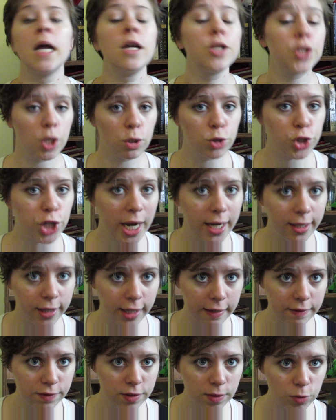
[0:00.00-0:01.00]
so Jane
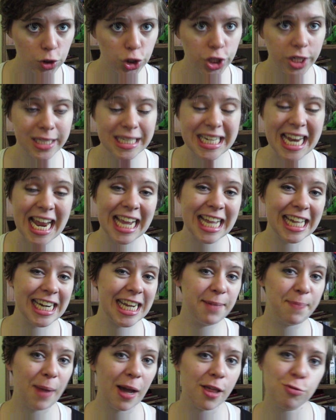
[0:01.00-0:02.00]
leaves. She is taken
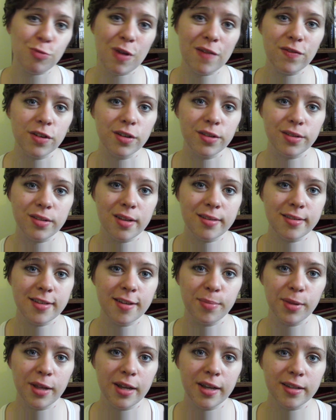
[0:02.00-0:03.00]
in by the Rivers
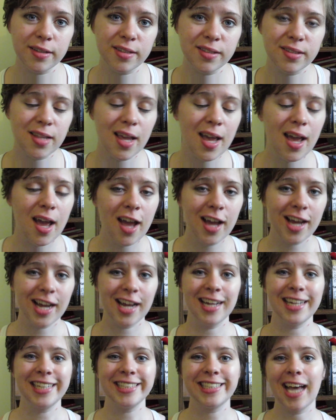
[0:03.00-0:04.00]
siblings,
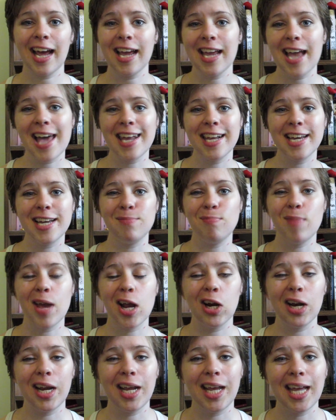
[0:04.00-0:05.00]
Diana,
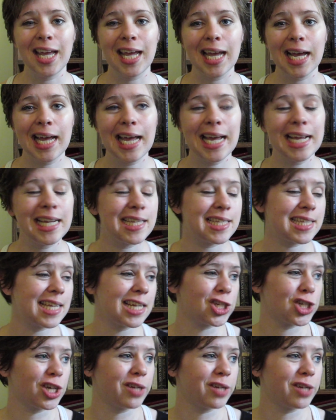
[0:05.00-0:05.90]
Mary, and St.